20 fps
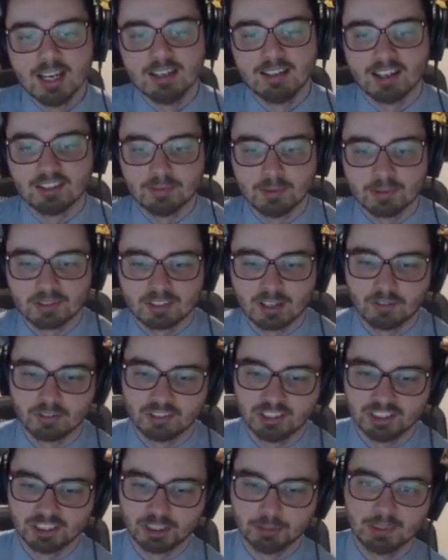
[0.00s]
Desmond's
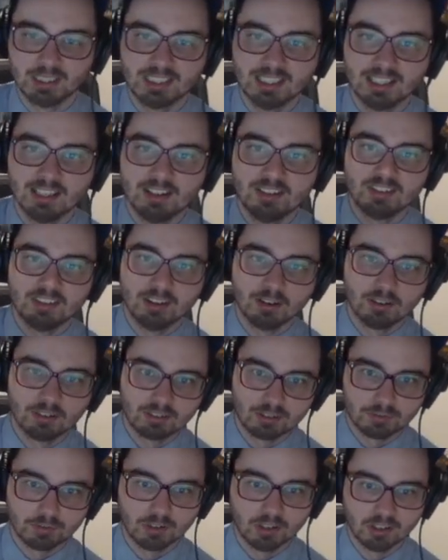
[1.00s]
conversation begins. There's
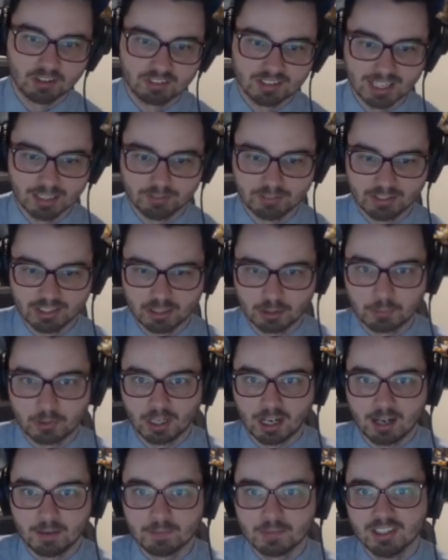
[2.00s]
your first elevator
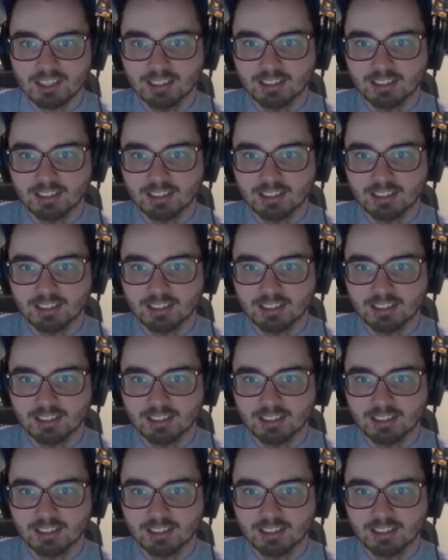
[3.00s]
prompt.